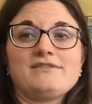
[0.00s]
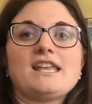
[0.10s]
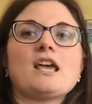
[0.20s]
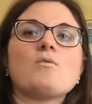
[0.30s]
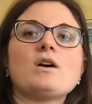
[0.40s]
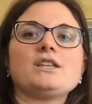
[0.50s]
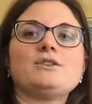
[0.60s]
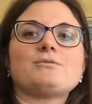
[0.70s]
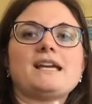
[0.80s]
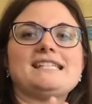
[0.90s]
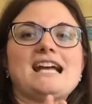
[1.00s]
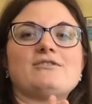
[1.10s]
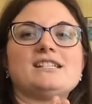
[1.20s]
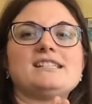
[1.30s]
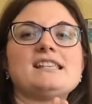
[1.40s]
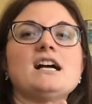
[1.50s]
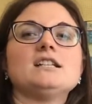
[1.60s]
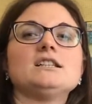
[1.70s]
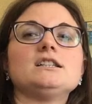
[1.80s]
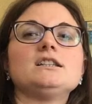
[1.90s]
that I want you to write down is
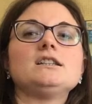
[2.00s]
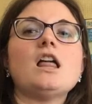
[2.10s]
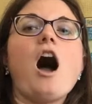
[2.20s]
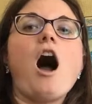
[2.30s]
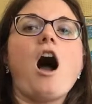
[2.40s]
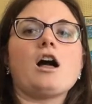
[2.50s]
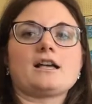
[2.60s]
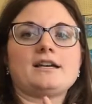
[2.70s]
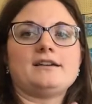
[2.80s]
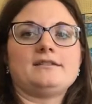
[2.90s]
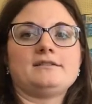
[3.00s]
lock.